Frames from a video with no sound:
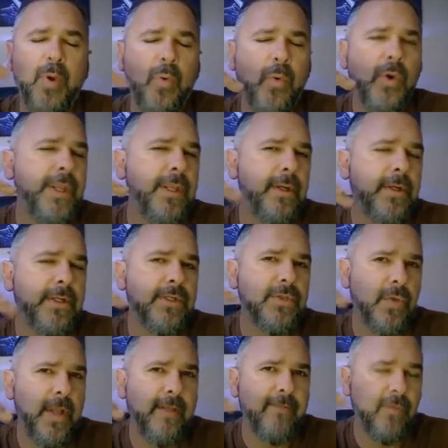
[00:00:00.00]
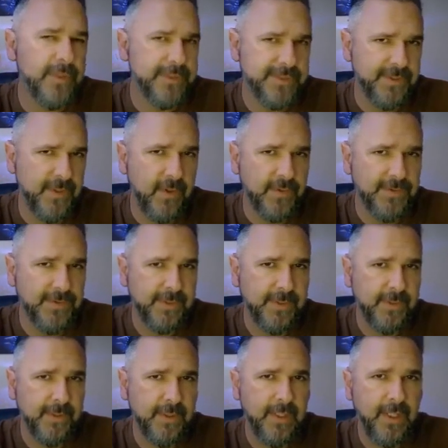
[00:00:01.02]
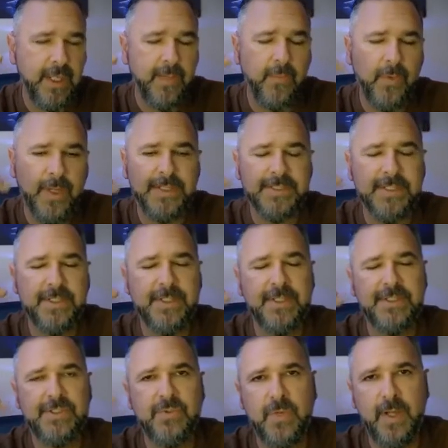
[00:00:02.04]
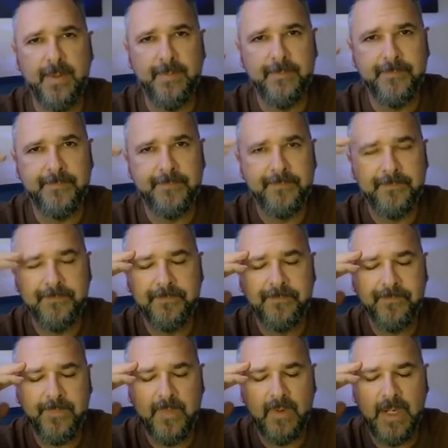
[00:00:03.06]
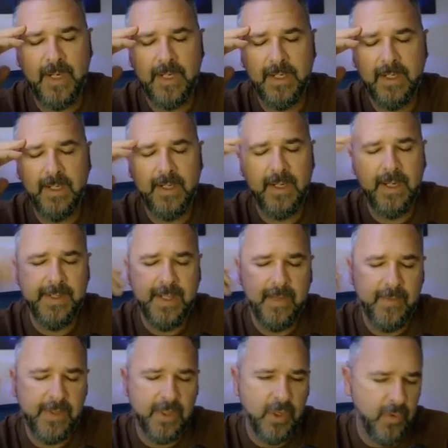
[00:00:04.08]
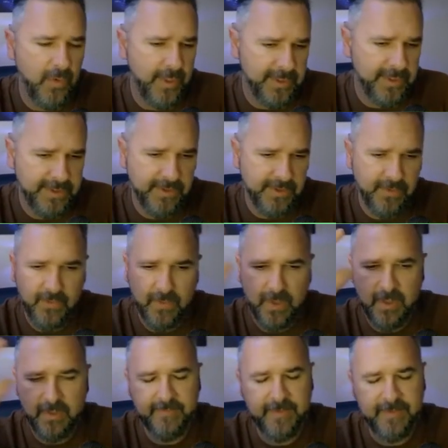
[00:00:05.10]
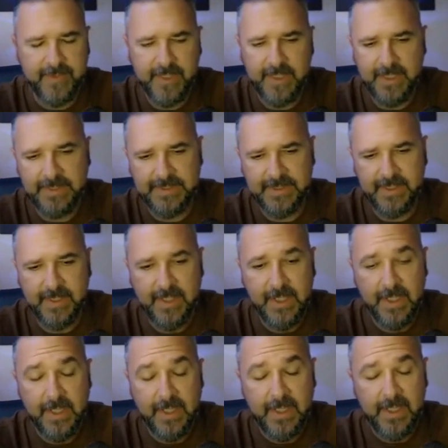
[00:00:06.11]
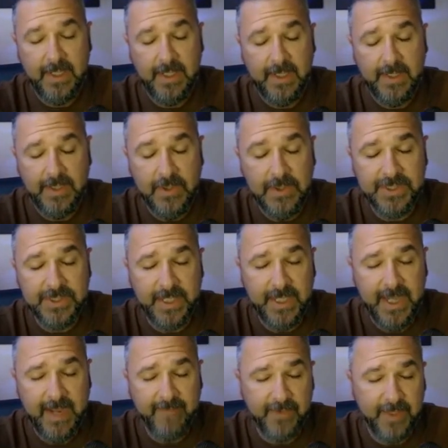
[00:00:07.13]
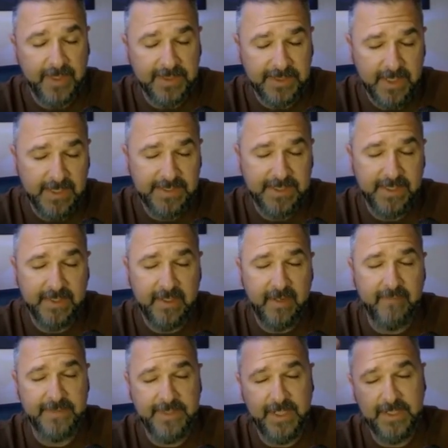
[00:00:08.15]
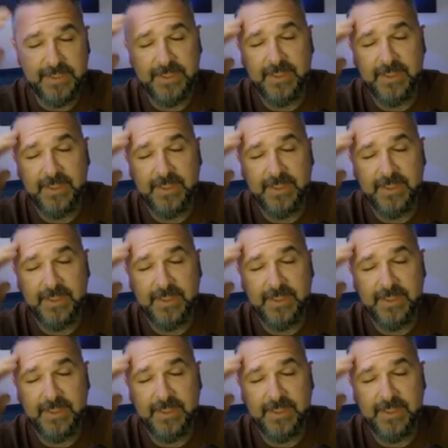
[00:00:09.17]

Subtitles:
we're here to derive a result. And what is it that you want, right? And they would go into all of the things, and usually after an exhausted conversation,